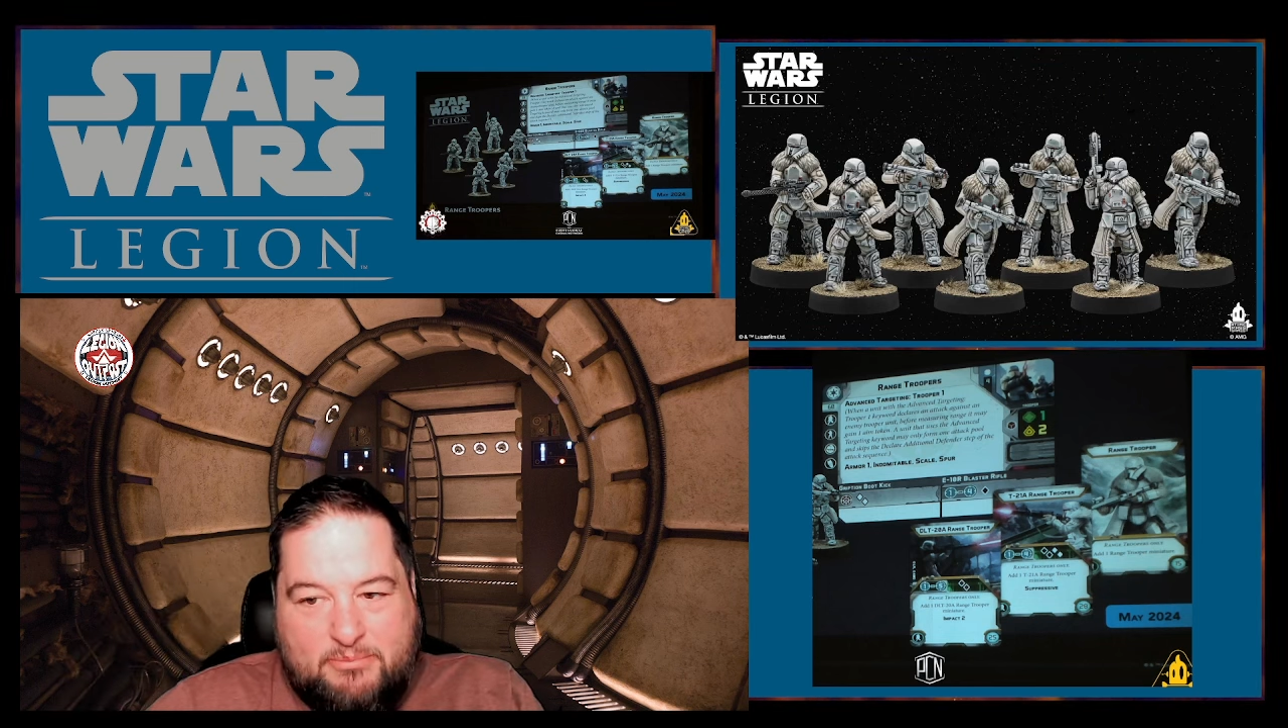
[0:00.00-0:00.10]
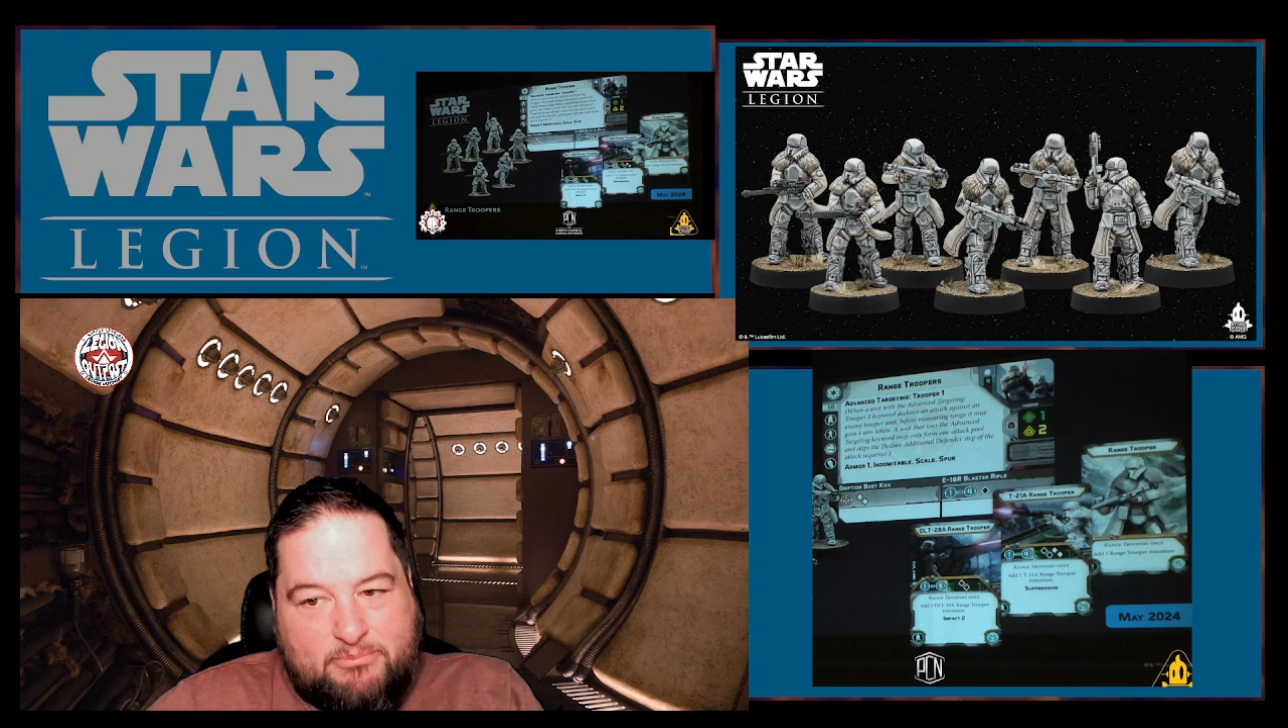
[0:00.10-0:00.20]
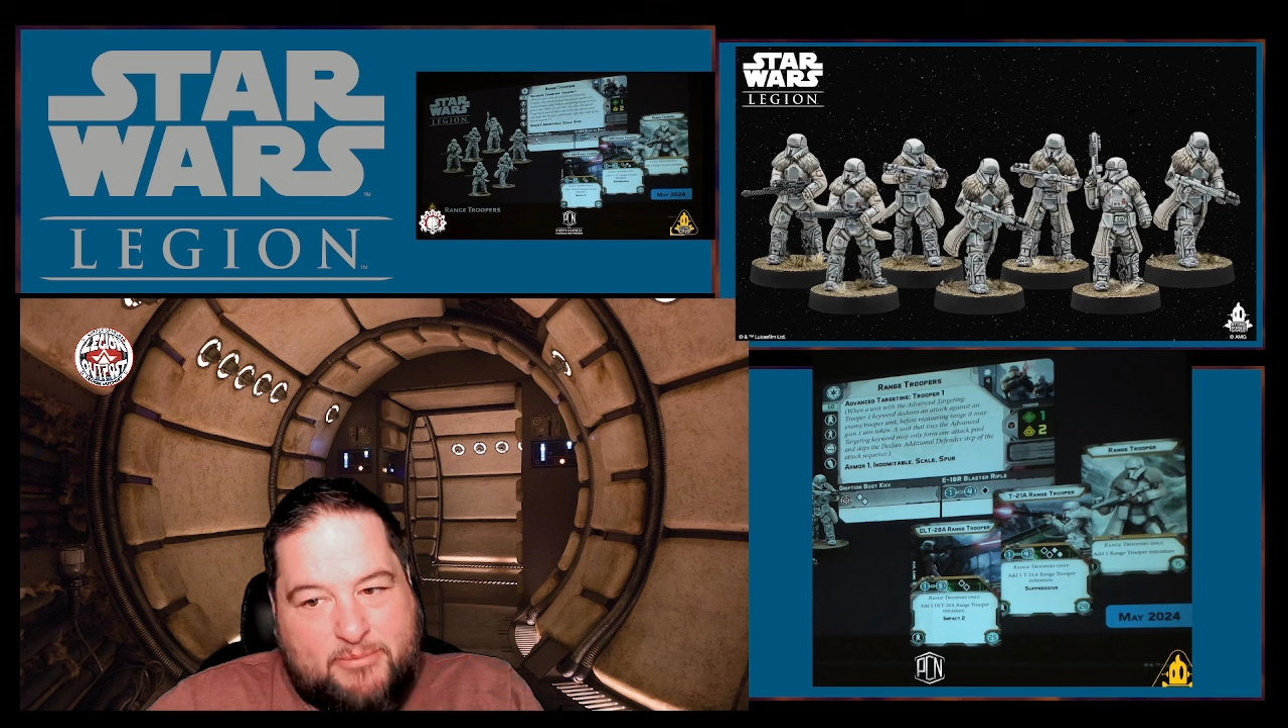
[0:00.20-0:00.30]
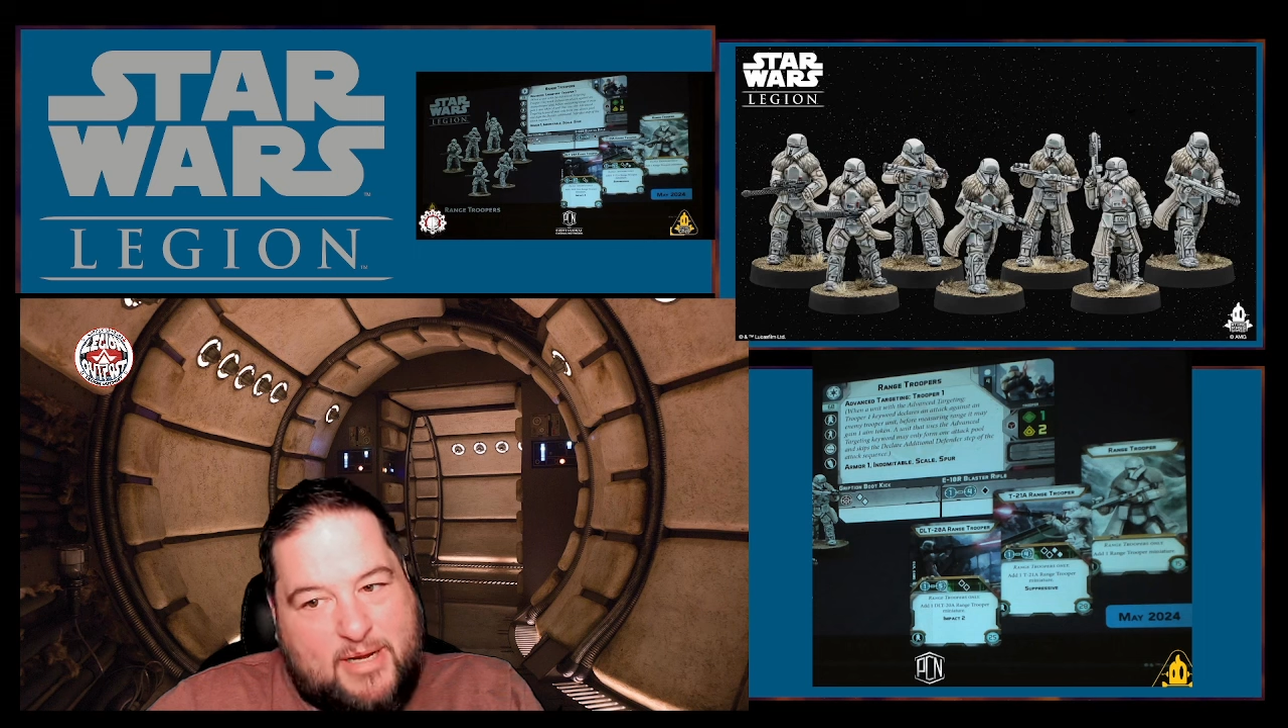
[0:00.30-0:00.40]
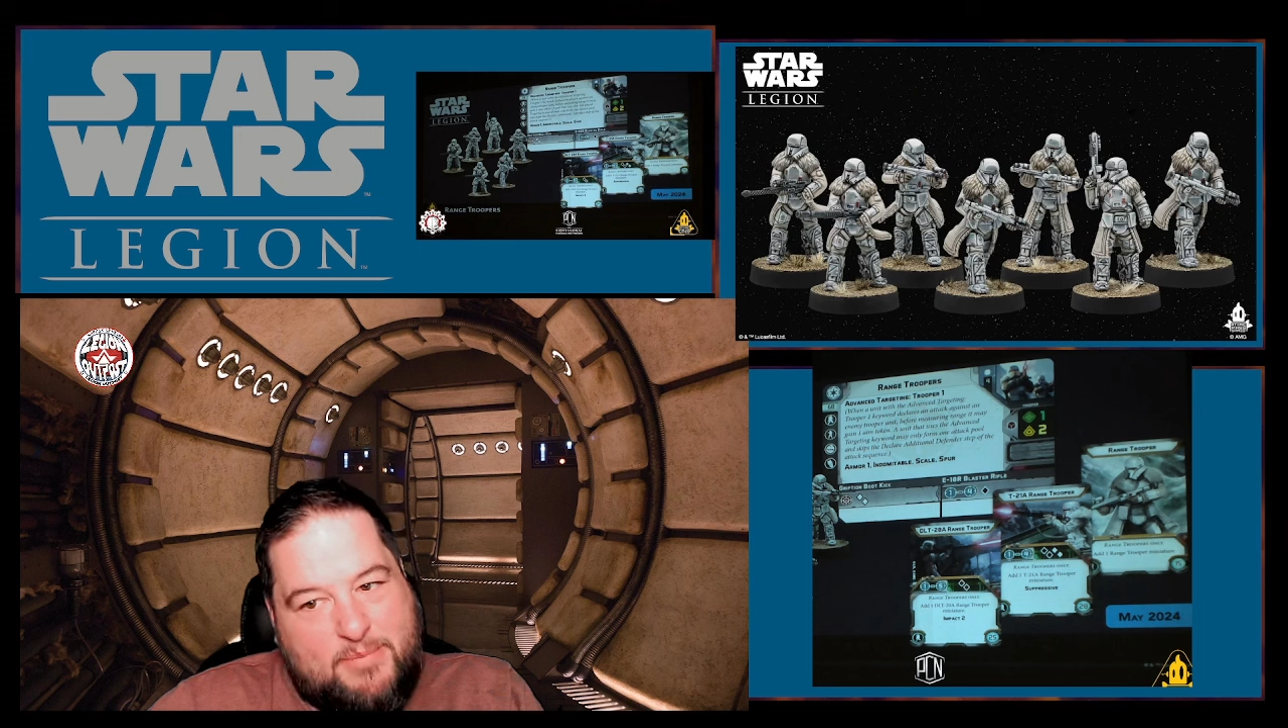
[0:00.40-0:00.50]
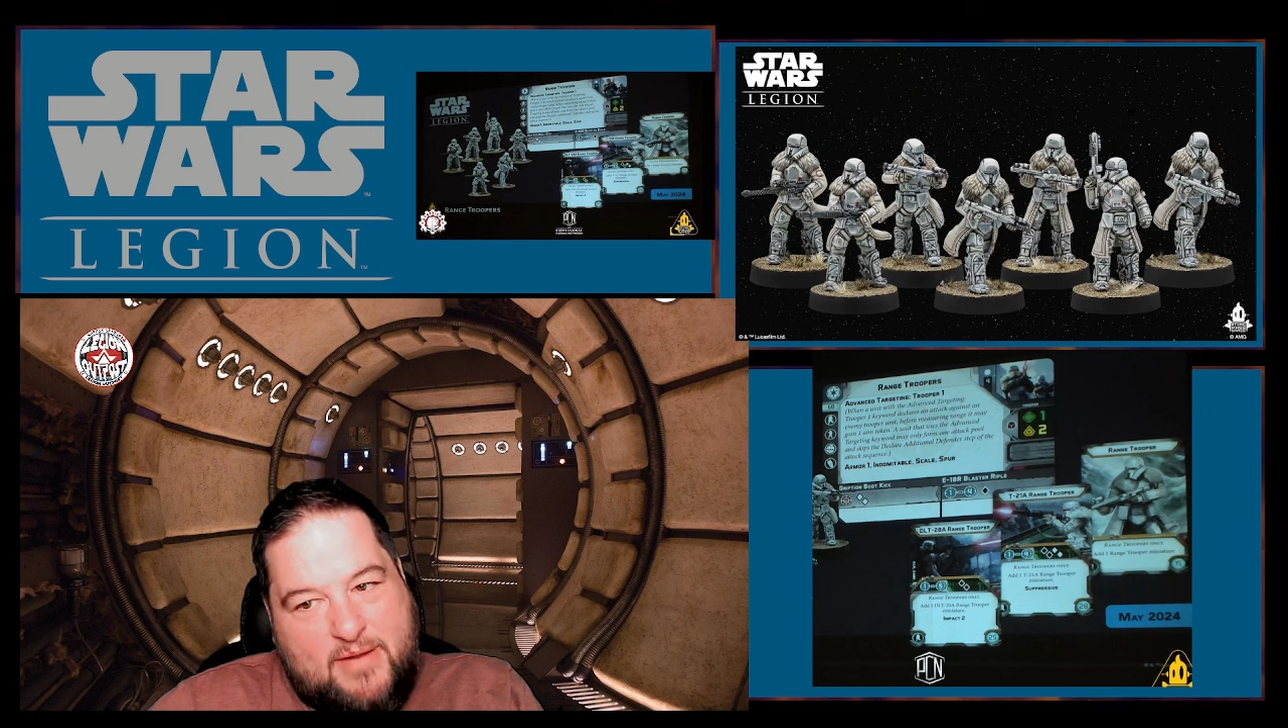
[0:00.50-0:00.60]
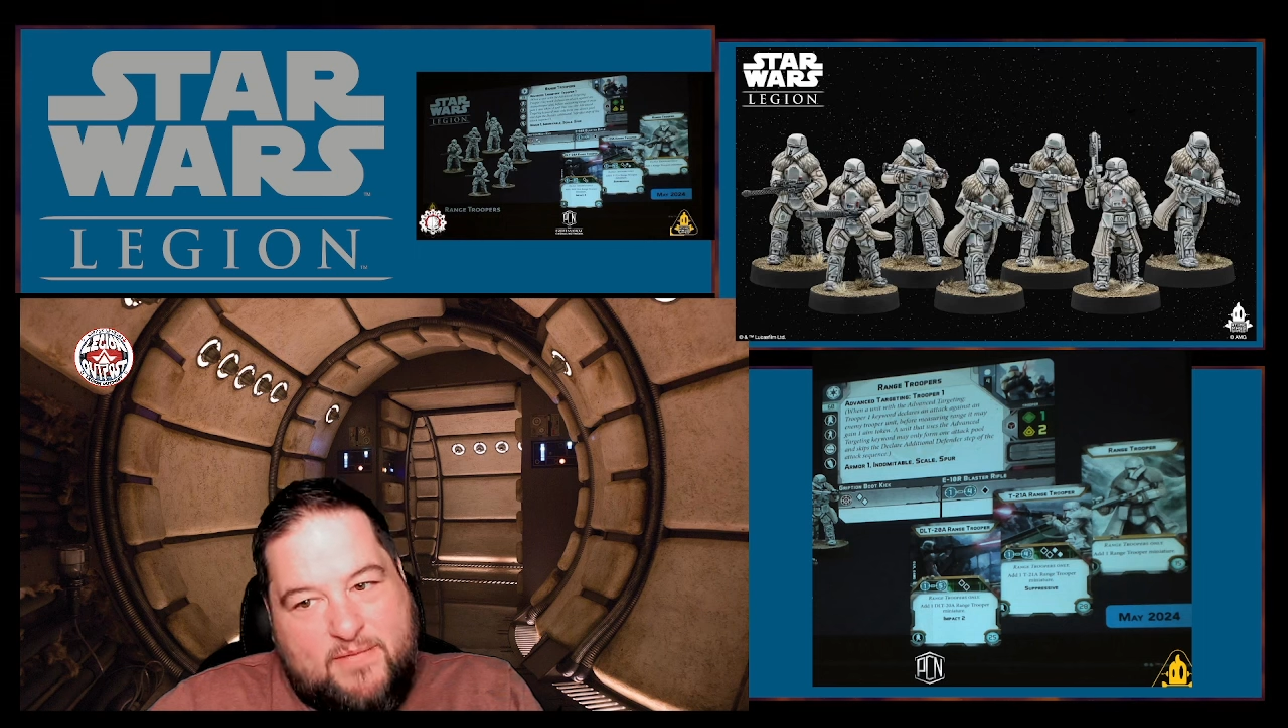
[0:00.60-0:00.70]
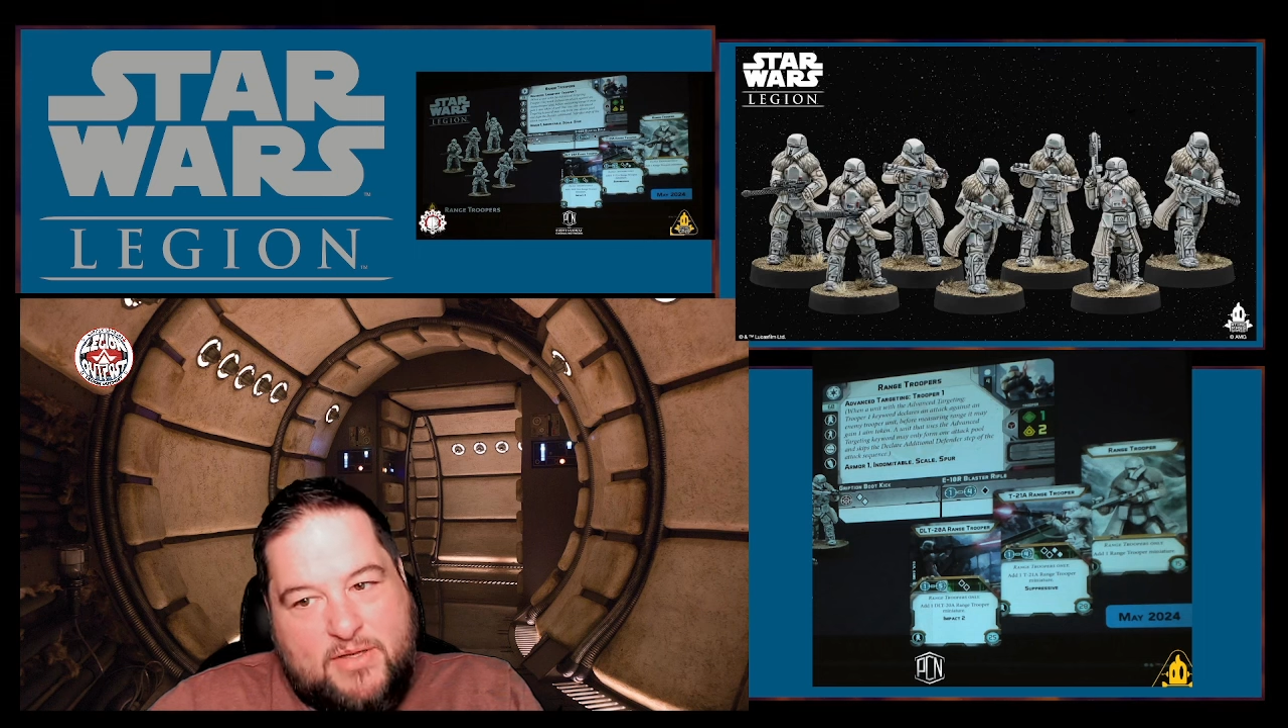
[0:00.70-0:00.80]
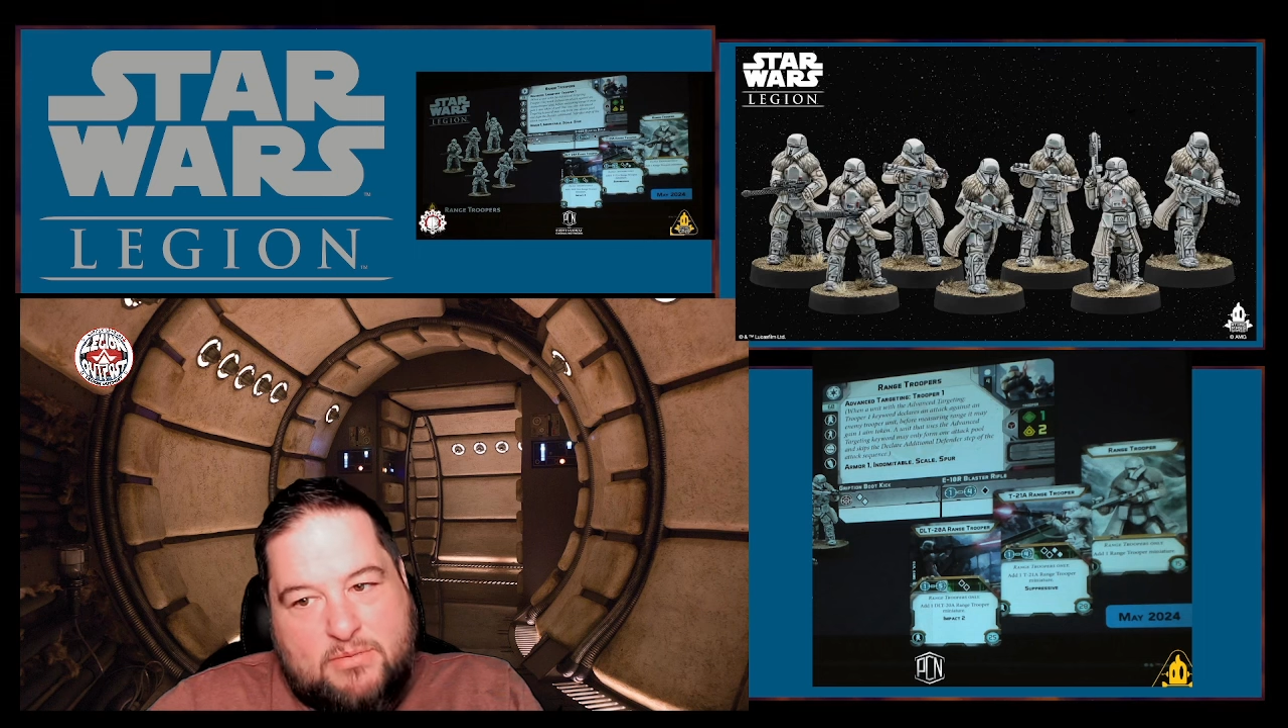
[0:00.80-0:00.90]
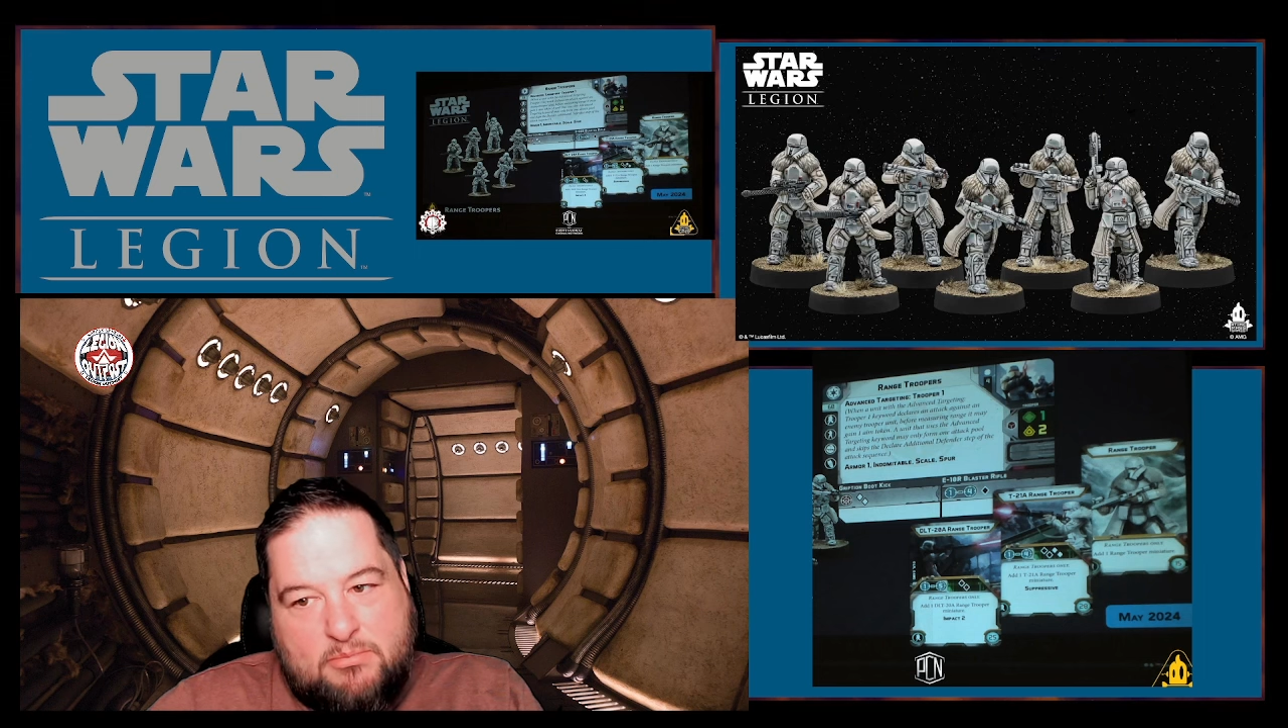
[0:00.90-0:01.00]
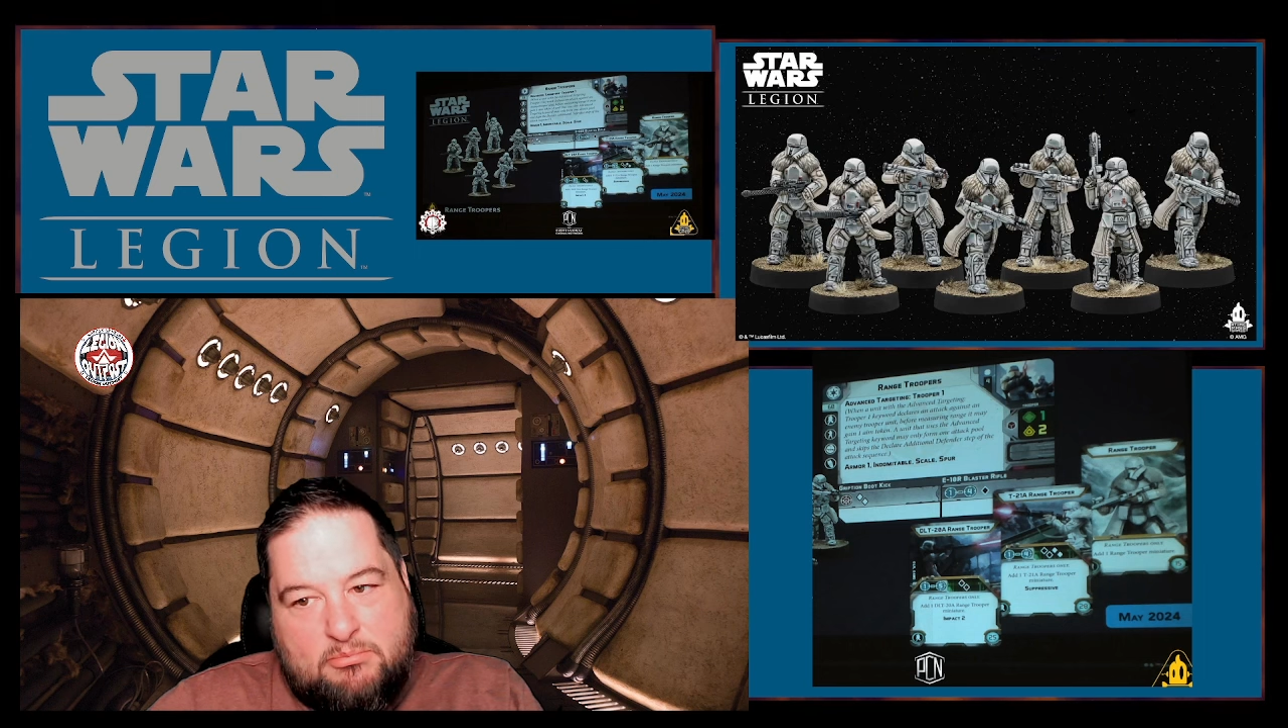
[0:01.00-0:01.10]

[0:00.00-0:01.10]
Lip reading: might be even